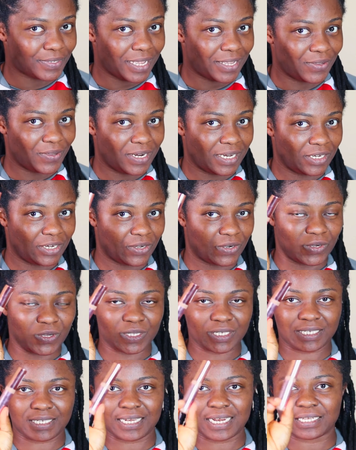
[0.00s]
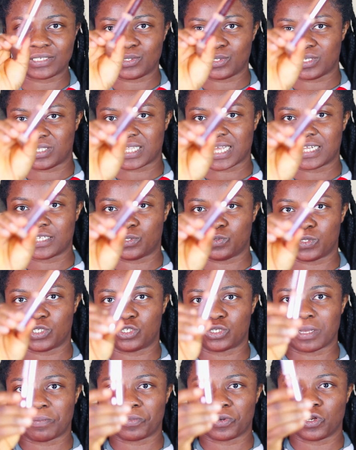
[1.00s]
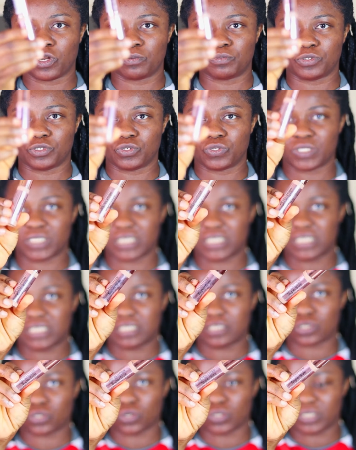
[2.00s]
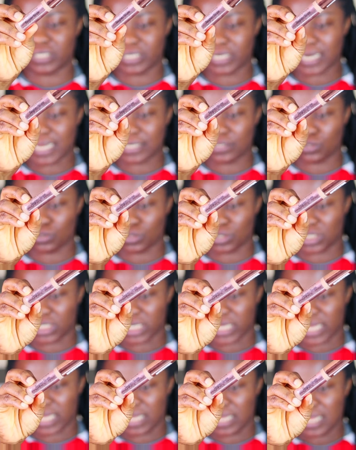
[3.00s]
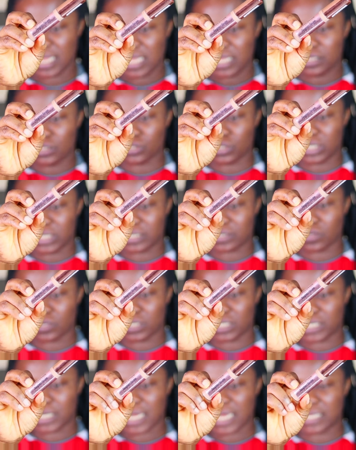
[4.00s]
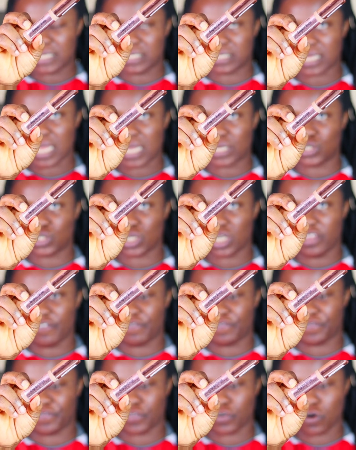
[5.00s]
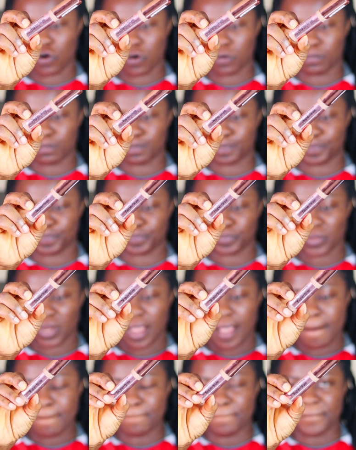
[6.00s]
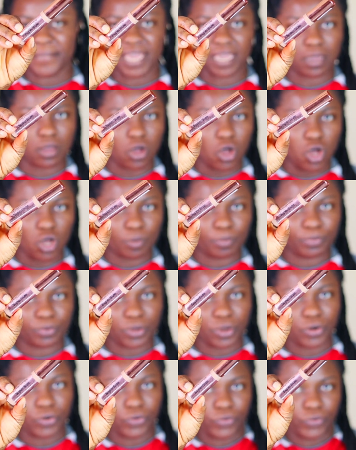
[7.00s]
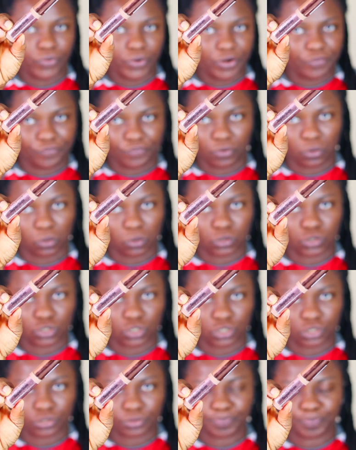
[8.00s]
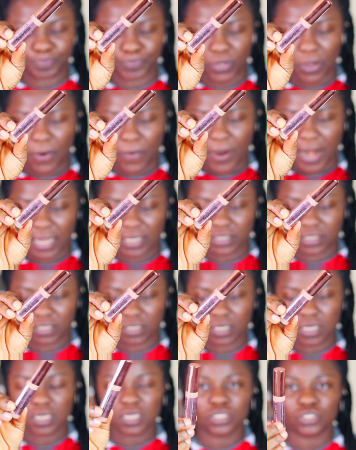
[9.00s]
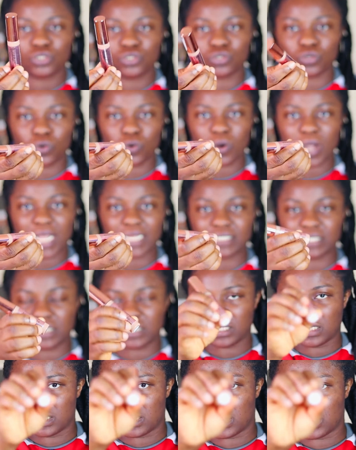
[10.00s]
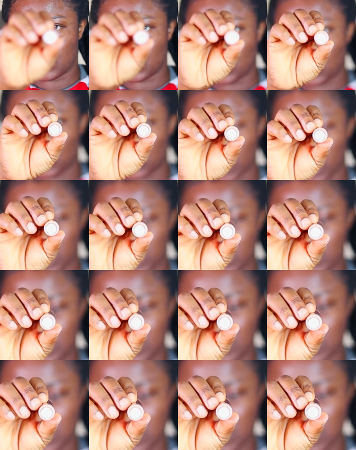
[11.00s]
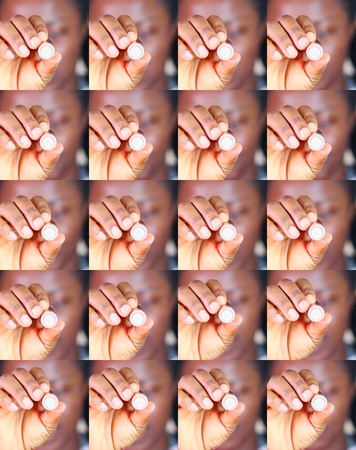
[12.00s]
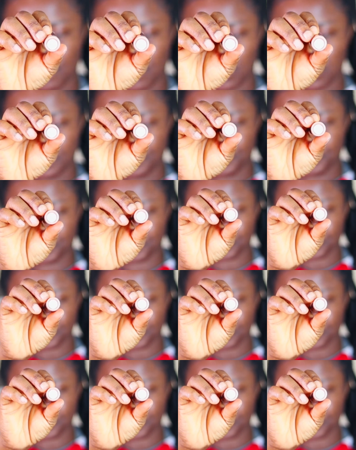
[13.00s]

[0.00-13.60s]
You need your concealer to start with, so I'm gonna be using this concealer today. So this concealer is actually from Makeup Revolution. All right, so and this is in shade C11,